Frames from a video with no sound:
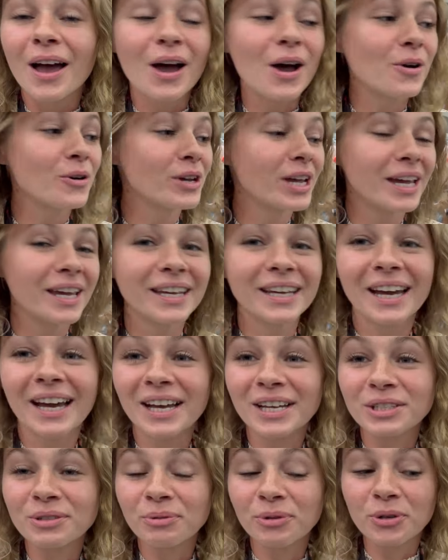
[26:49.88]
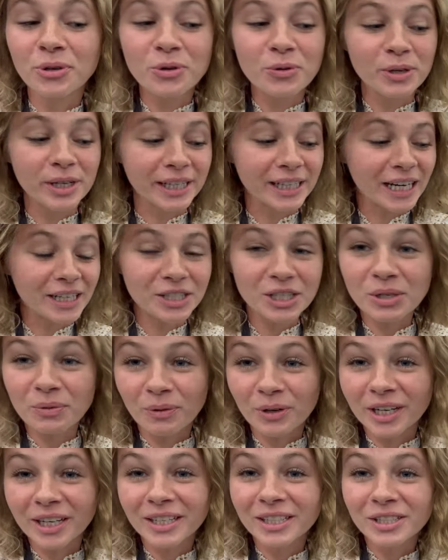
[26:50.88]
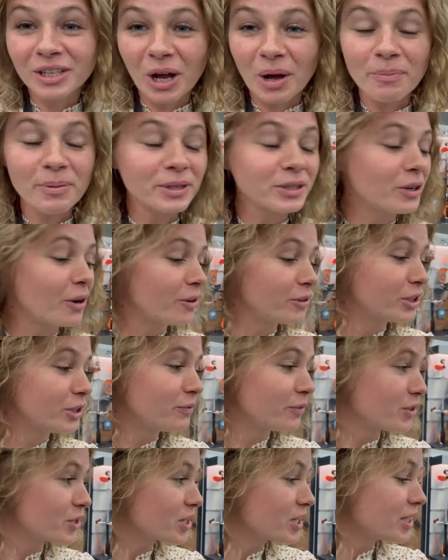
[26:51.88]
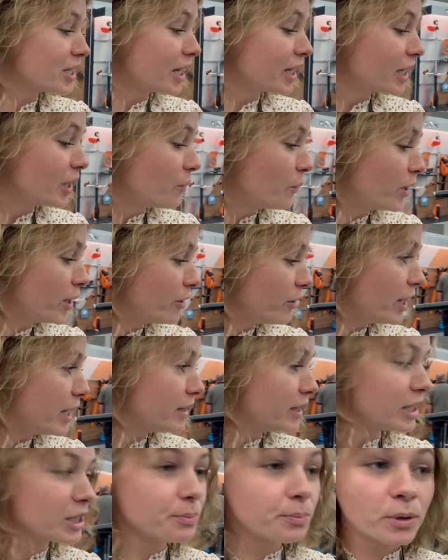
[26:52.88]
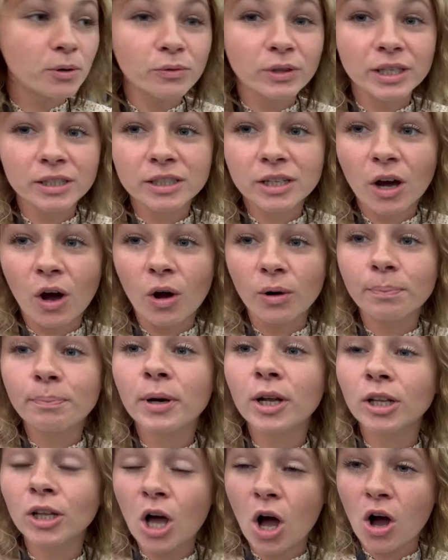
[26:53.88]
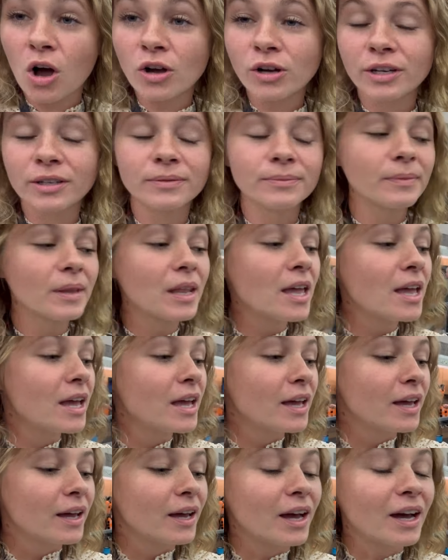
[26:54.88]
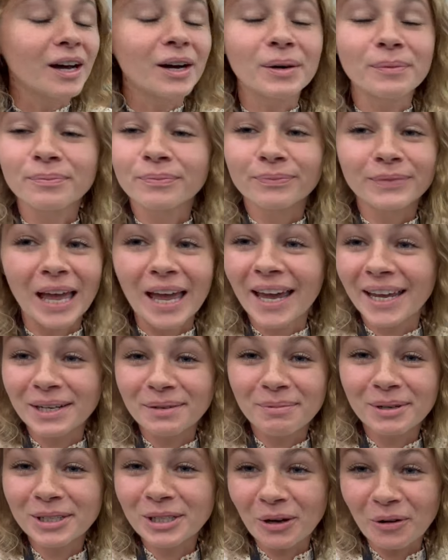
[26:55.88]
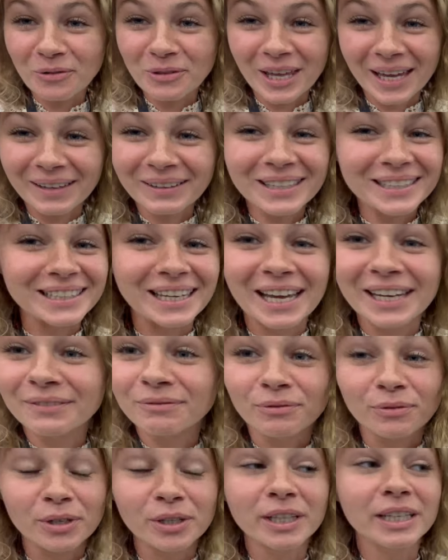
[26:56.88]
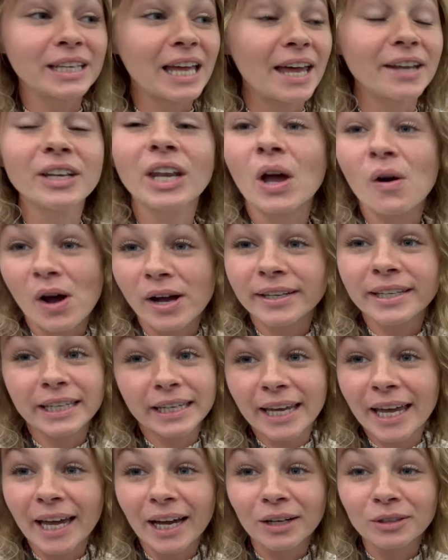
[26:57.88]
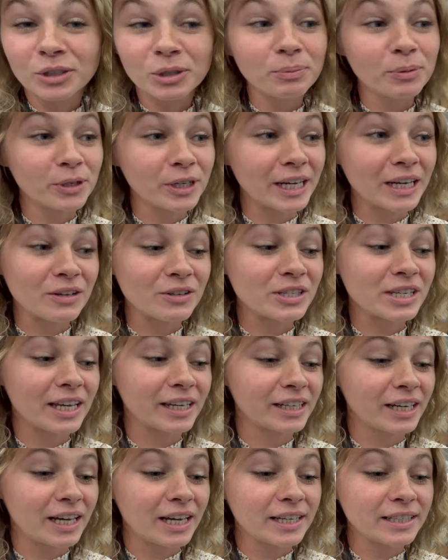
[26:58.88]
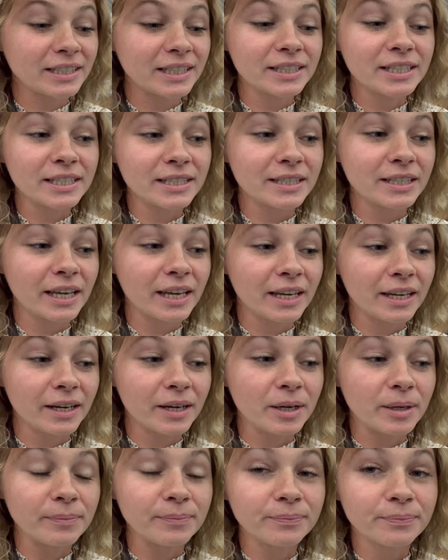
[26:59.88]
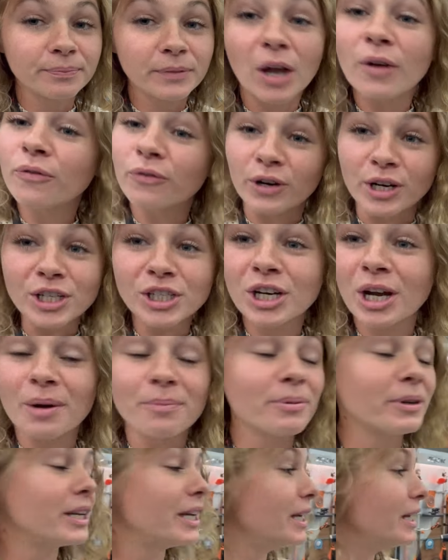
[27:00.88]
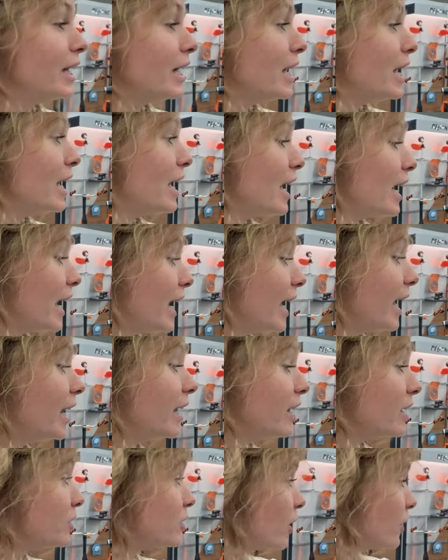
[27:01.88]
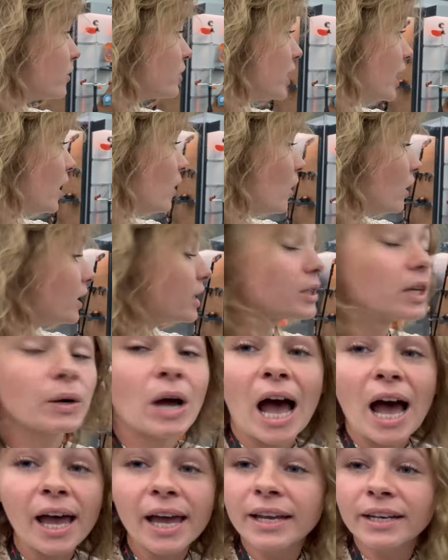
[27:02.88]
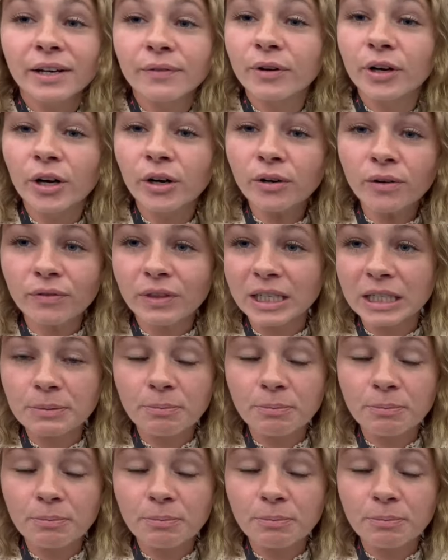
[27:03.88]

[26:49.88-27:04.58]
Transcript: Okay, guys, real quick, I just wanted to stop and talk to you for just a second. We are at this booth. It's called Pellenc. Um, I had to be told that because I really had no idea how to pronounce that, guys. This is a, um, a French company, and it turns out, because I had never heard of this